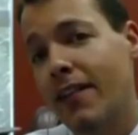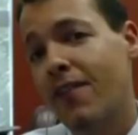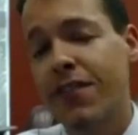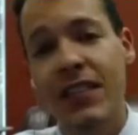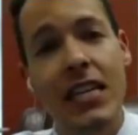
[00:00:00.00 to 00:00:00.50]

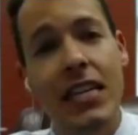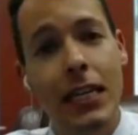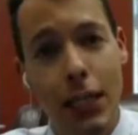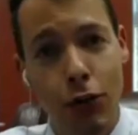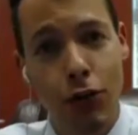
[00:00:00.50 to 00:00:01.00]

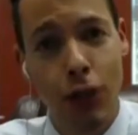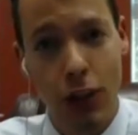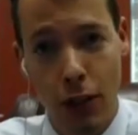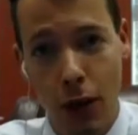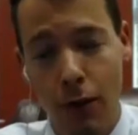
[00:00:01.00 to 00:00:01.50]
15 years
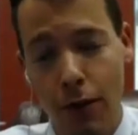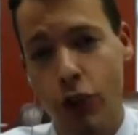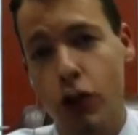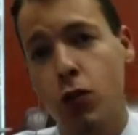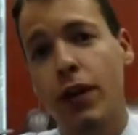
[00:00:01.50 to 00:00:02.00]
ago
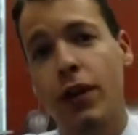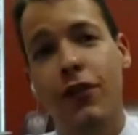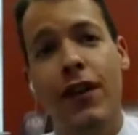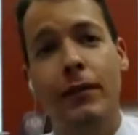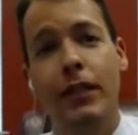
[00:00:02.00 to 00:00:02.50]
versus what your
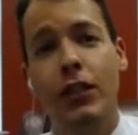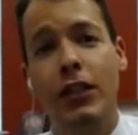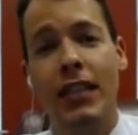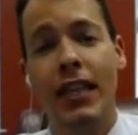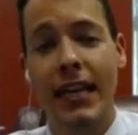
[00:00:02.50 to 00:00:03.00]
family
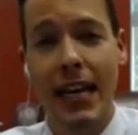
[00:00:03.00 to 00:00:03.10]
looks like